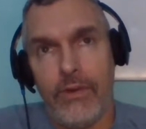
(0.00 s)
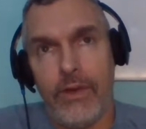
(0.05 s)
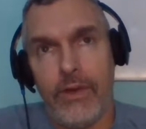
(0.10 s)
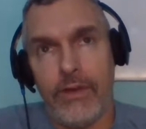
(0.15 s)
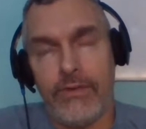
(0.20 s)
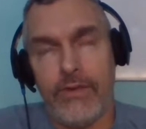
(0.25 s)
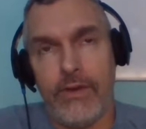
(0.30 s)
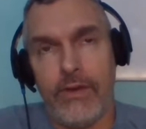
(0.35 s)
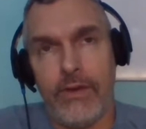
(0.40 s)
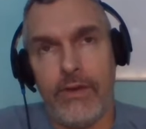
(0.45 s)

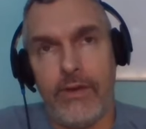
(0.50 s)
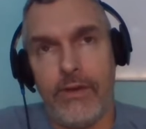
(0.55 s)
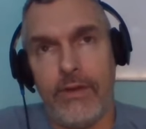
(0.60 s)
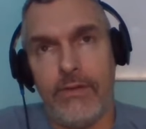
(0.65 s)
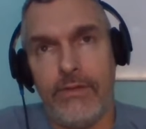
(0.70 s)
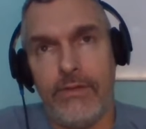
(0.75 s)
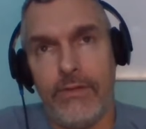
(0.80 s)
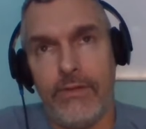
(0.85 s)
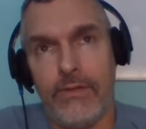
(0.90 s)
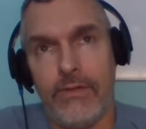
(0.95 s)

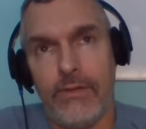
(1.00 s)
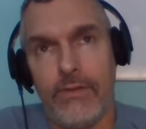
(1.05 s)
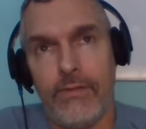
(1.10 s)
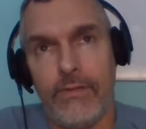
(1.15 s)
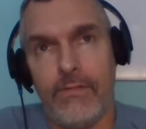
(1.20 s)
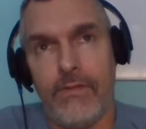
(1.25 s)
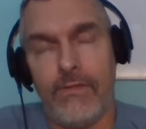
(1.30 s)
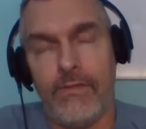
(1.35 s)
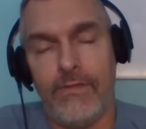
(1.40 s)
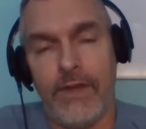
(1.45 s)
attorneys
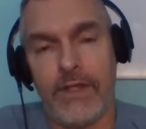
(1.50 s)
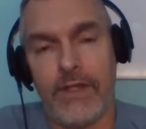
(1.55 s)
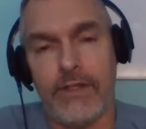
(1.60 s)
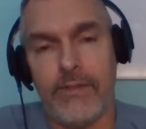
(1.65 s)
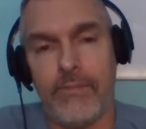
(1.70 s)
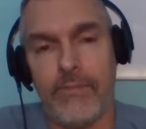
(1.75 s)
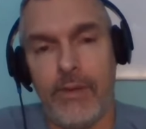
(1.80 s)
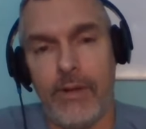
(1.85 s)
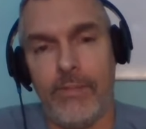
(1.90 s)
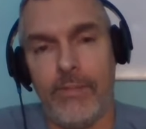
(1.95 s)
for
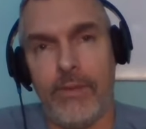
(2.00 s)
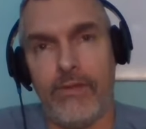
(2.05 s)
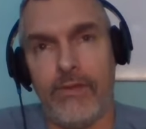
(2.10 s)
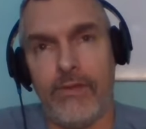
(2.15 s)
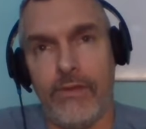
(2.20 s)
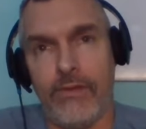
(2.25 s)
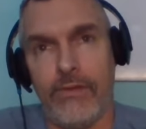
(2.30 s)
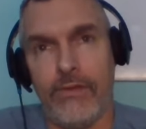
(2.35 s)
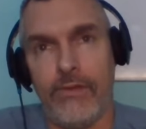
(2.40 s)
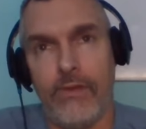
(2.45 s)
fiction
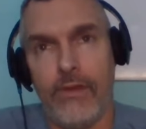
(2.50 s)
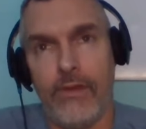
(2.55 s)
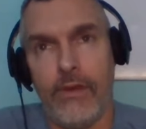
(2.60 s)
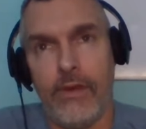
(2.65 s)
purposes,